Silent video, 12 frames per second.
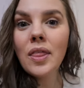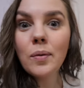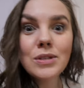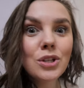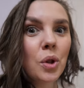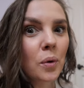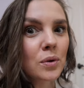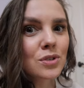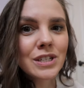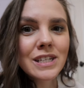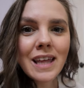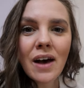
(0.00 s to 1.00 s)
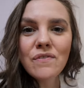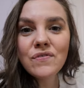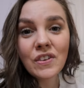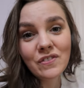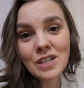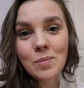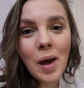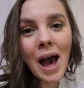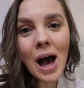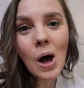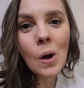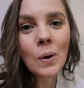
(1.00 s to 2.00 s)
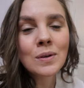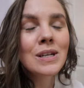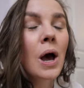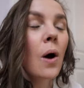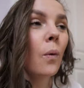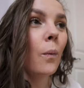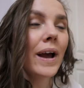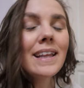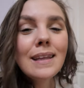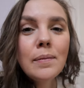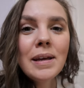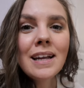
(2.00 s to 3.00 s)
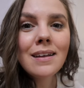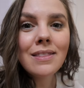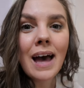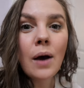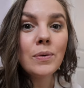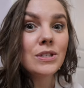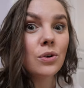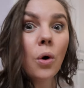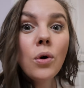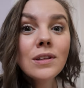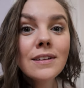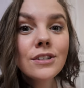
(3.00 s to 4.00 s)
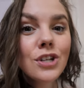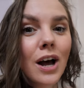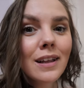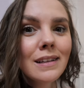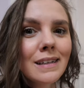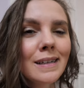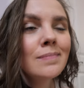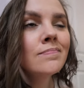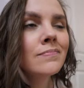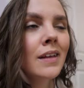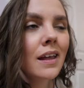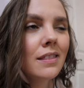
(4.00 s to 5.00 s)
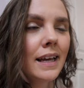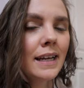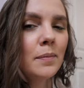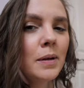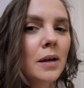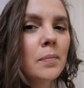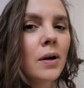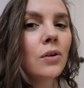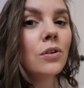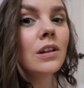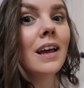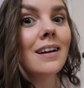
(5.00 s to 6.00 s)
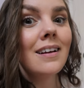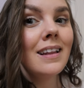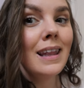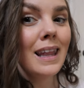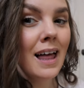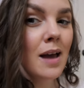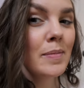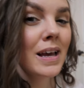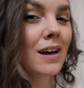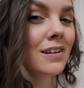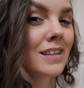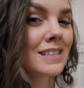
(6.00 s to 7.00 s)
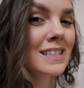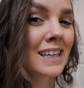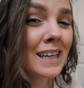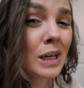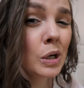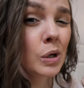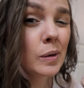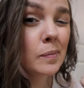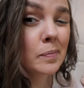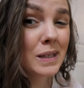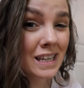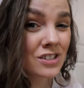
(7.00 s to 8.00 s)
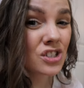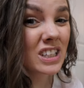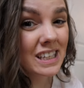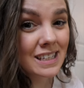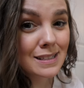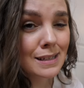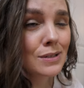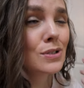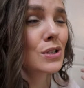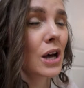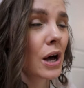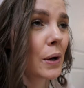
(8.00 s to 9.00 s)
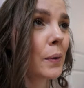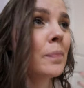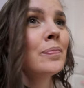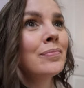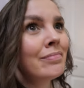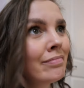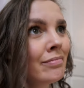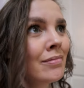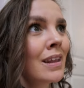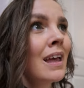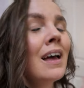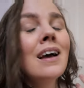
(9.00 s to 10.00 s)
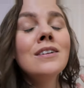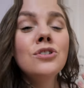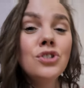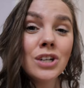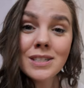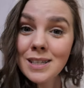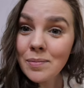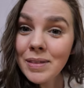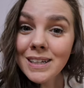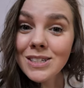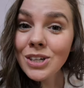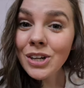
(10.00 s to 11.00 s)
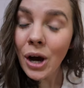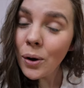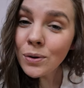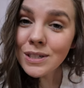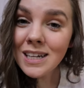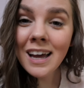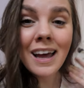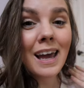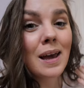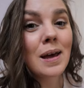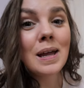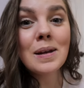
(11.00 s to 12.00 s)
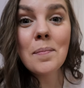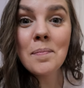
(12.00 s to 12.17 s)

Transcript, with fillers: that was closer to that 50 pound weight limit that was an older toddler, they could be unbuckled and climbing out of this thing potentially easy. So just something to note. It